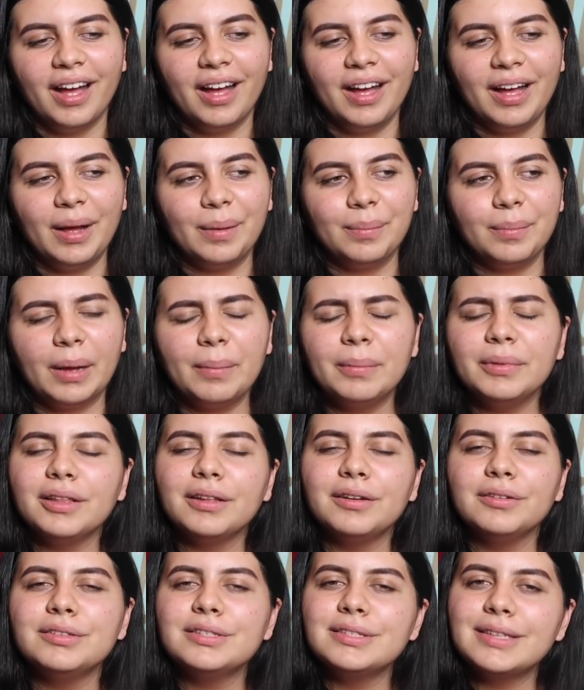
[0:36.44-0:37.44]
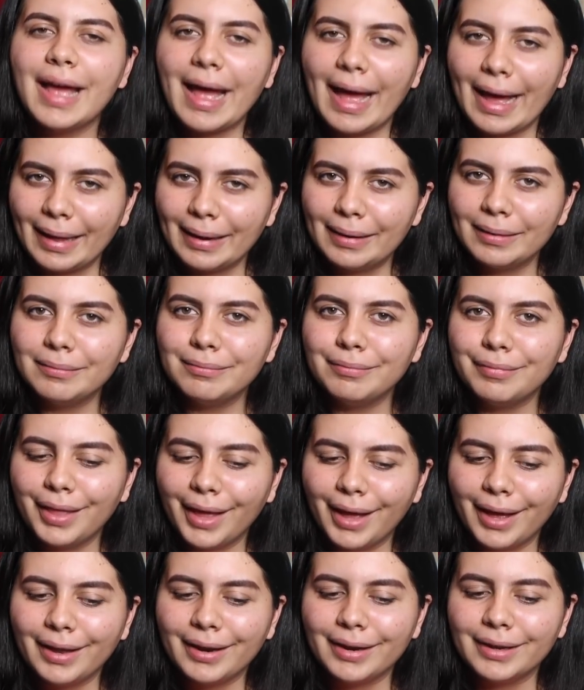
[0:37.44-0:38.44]
I'm a little sad
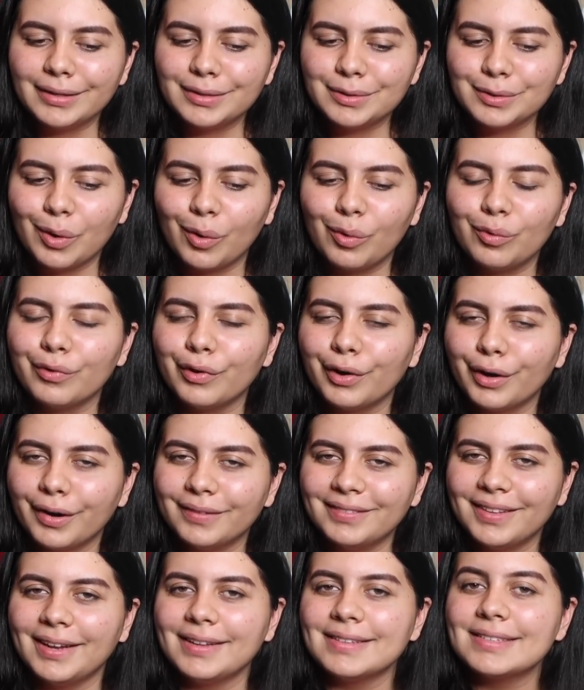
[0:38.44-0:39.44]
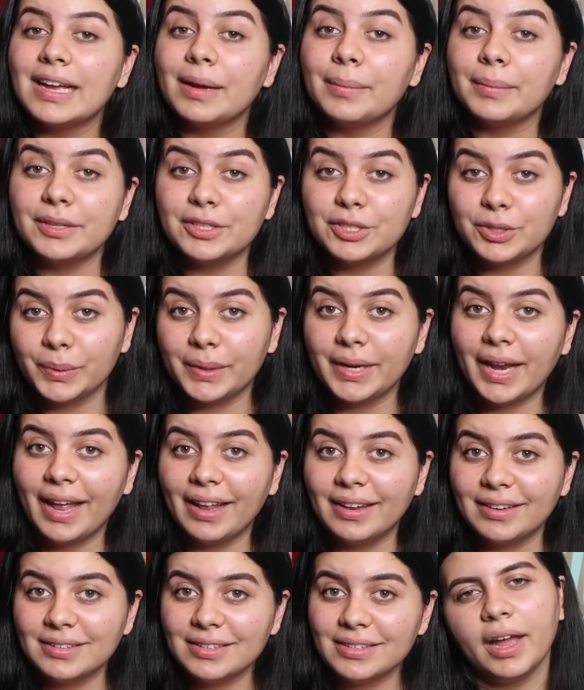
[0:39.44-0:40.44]
that it's over and that it's coming to an
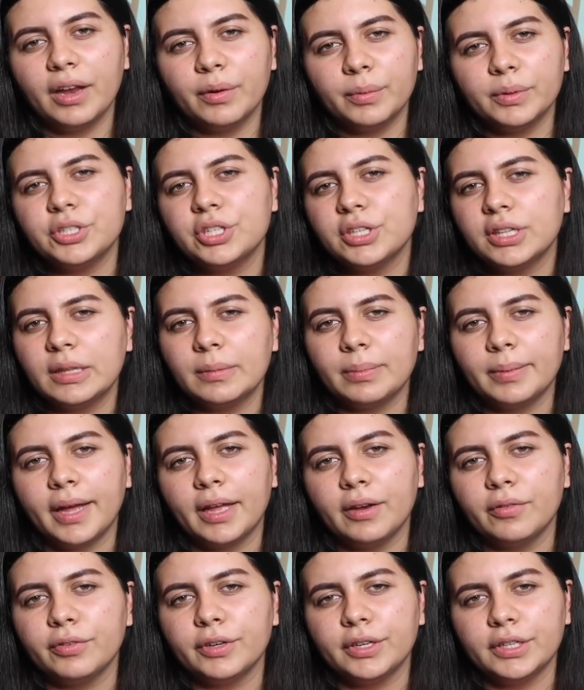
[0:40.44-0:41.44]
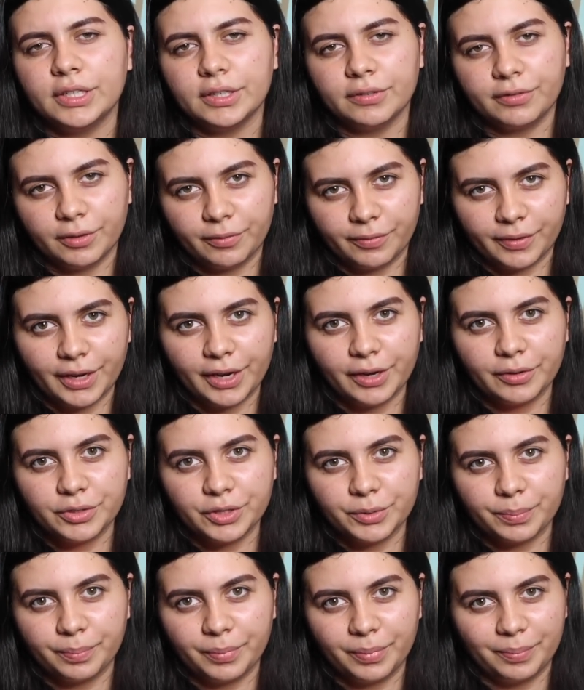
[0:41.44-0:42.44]
end. I originally planned for a different video
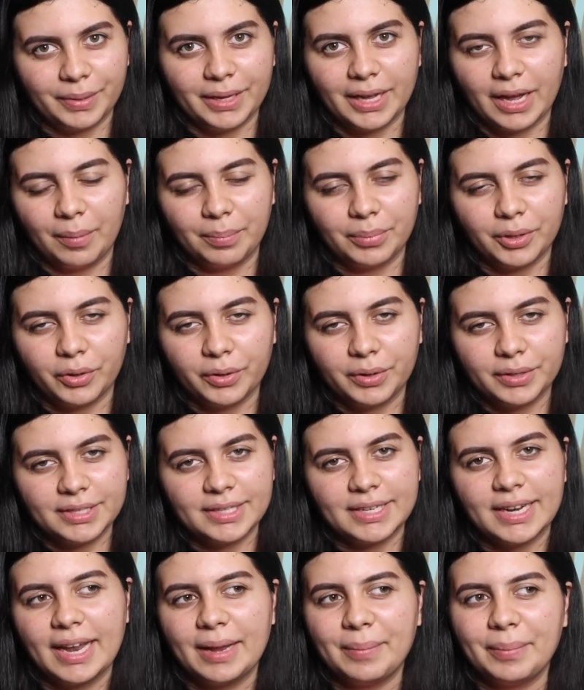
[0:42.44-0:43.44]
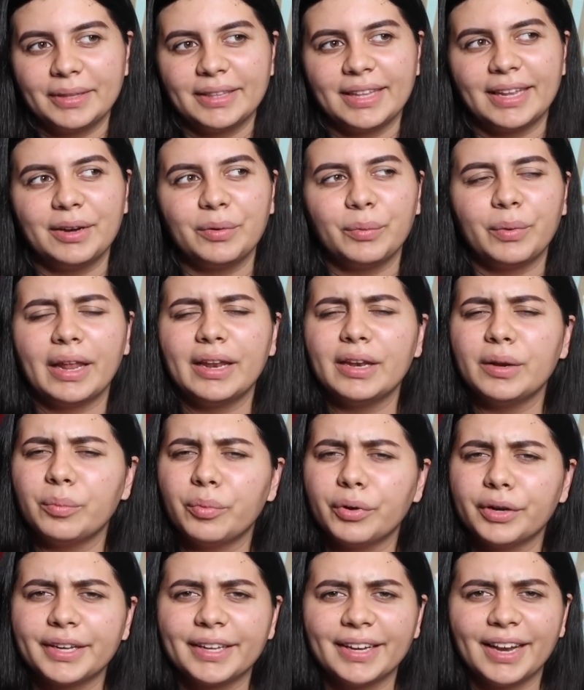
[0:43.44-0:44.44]
to be uploaded today, but that didn't end up
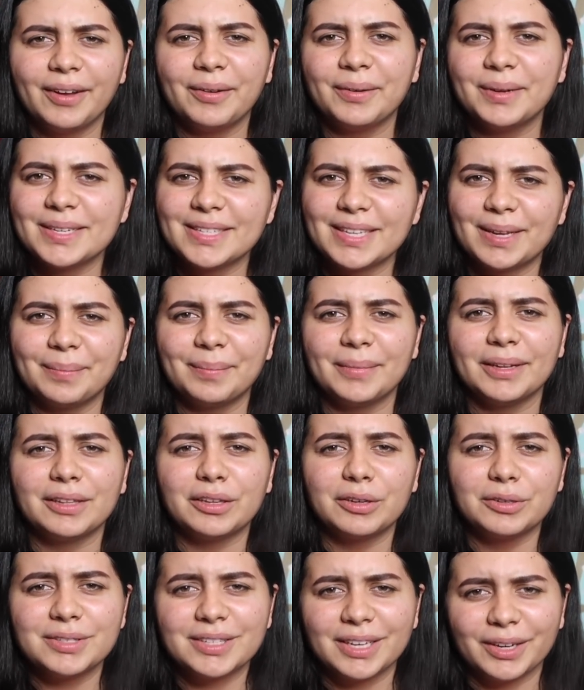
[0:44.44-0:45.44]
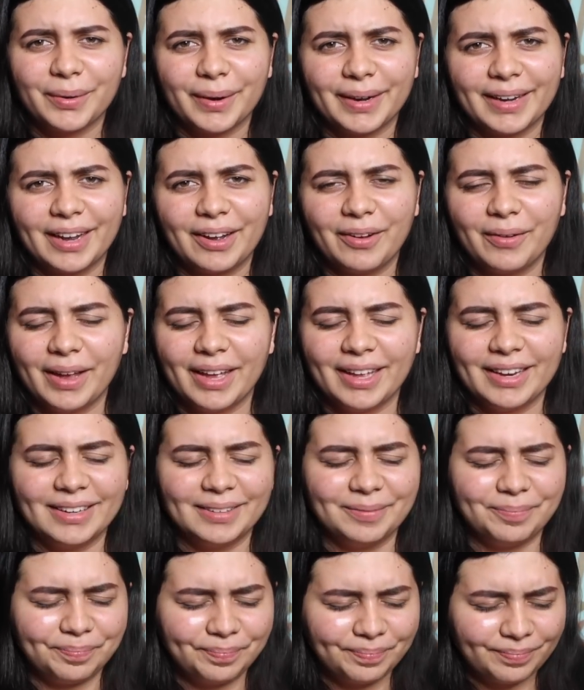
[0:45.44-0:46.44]
working out because I'm a little sick right now
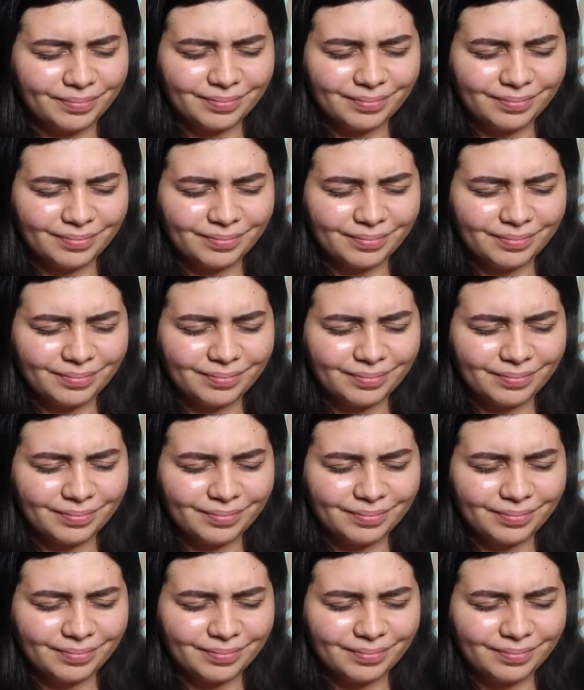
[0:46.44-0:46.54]
and